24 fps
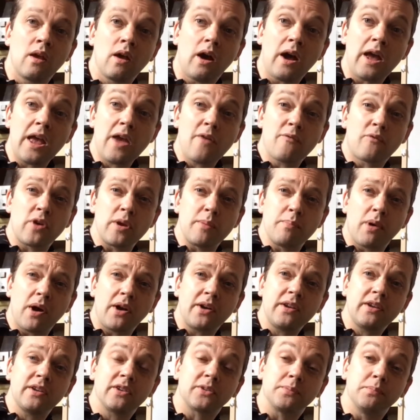Hi
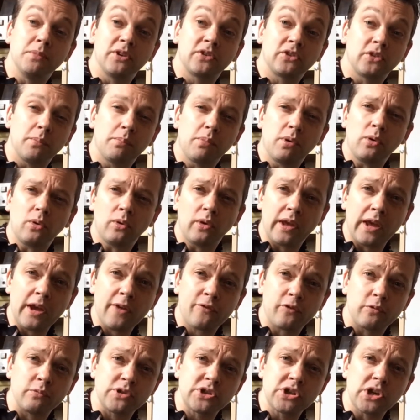everybody, it's Mr. Paul here
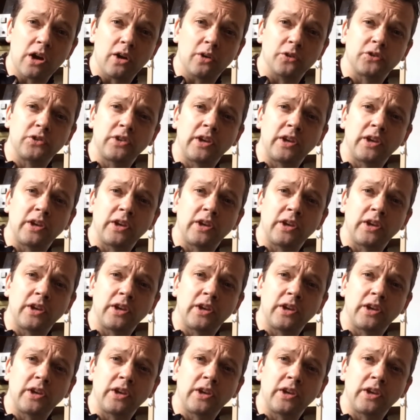from Charles